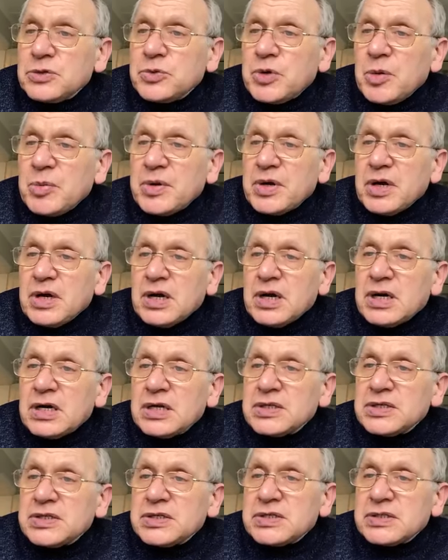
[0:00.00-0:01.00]
as we open our
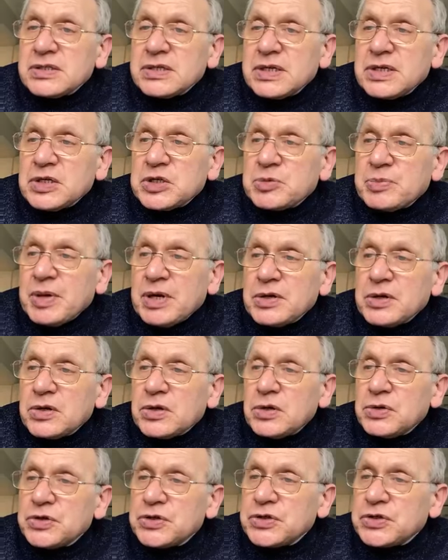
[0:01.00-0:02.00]
hearts and expand our
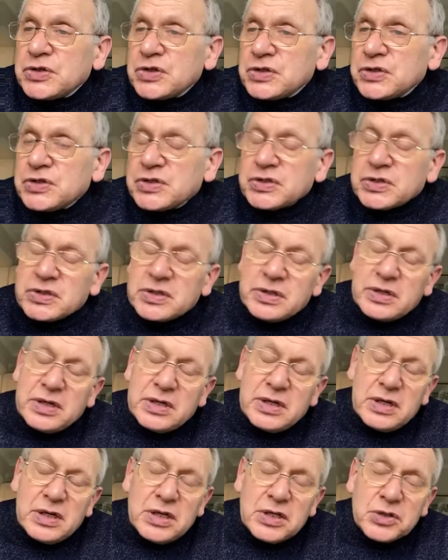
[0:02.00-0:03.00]
consciousness
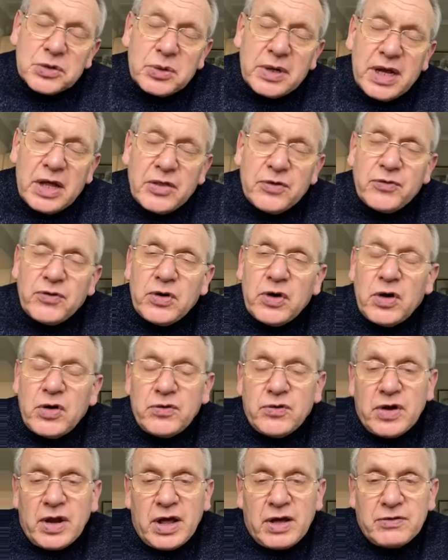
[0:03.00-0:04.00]
to allow the flow
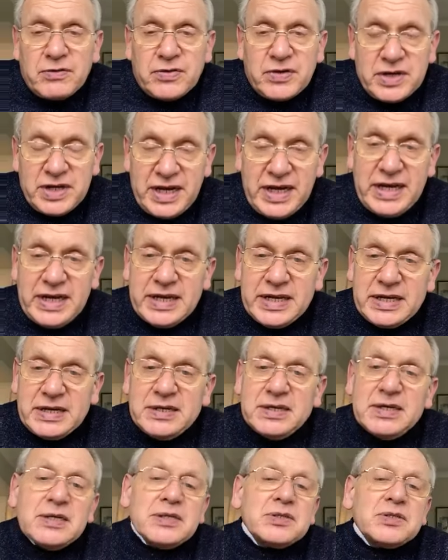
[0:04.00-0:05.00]
of love and
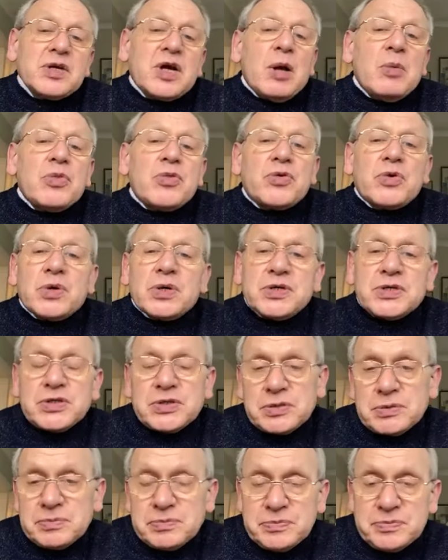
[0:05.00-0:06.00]
healing to come through
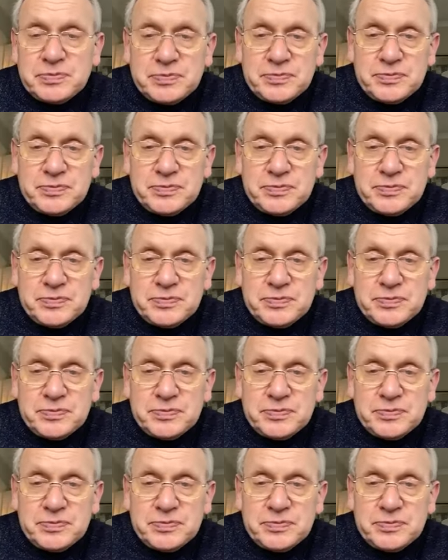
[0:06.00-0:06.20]
us.